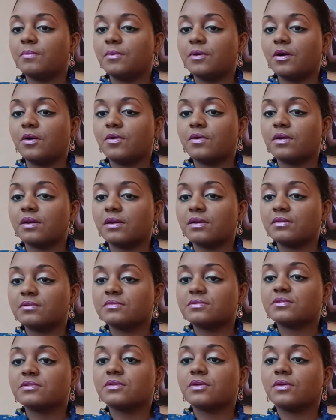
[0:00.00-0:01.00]
I
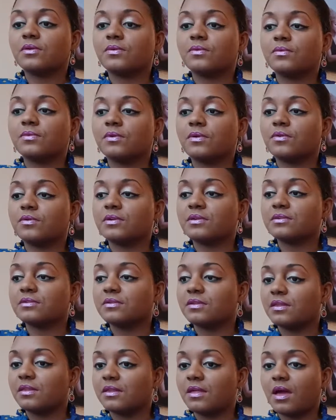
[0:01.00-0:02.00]

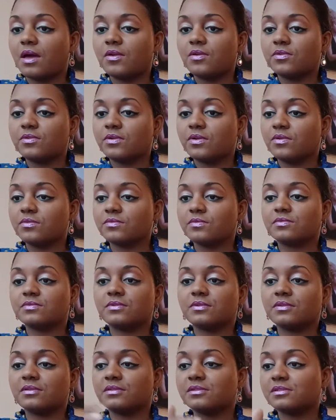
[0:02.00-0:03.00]
don't know.
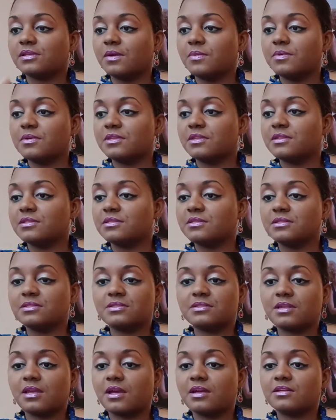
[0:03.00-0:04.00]
Some of this is
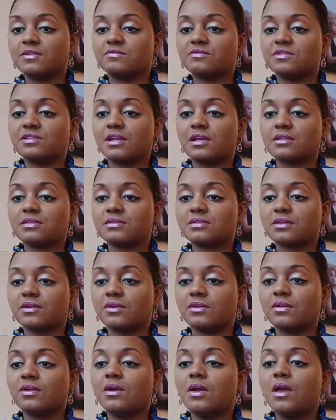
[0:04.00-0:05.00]
not even
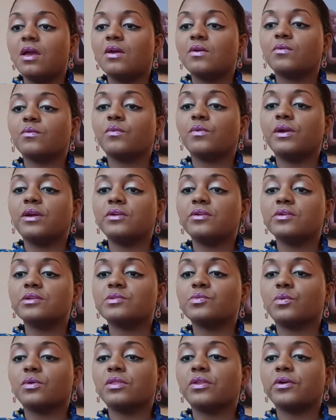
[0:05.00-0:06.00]
necessary. Readers
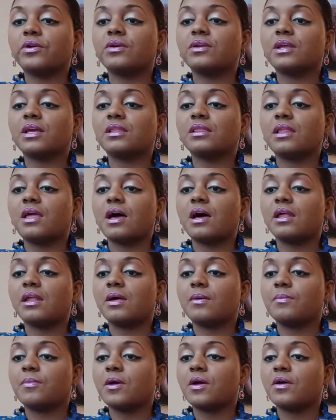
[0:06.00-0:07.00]
will learn a lot
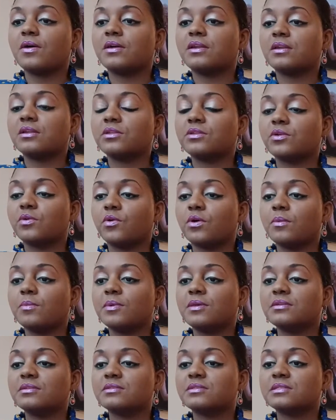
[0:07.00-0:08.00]
about an
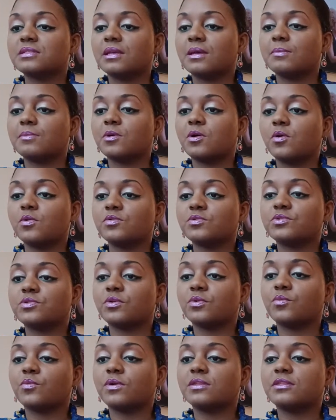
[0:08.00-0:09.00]
enormous
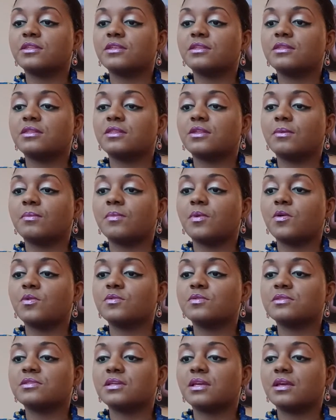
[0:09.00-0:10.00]
subculture within the
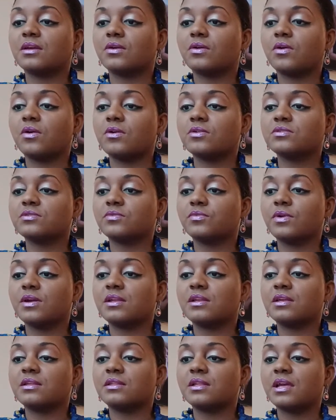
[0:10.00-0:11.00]
most
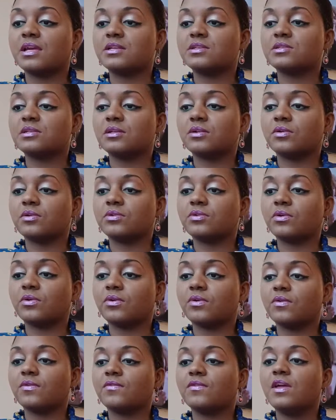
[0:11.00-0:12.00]
incarcerating nation on
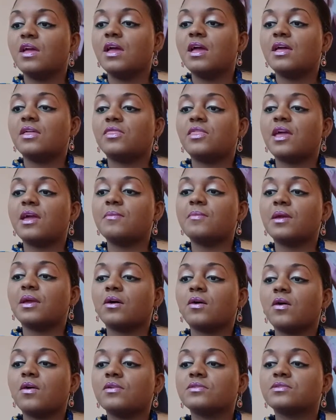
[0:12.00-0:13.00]
earth. They may
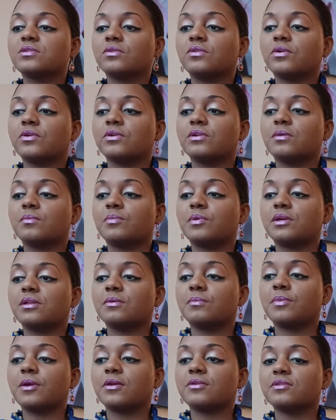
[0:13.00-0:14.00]
also learn a bit
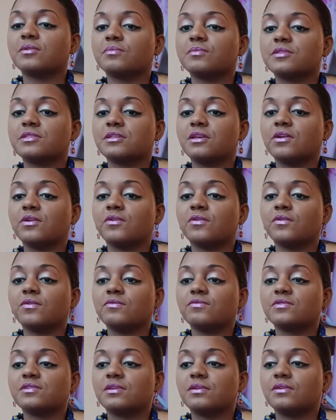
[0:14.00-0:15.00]
about
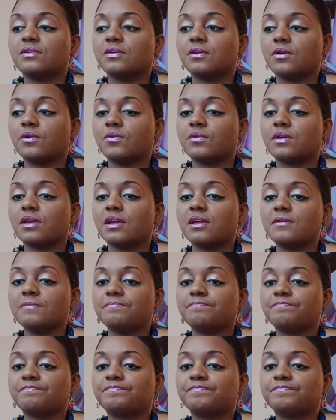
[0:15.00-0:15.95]
themselves. Okay?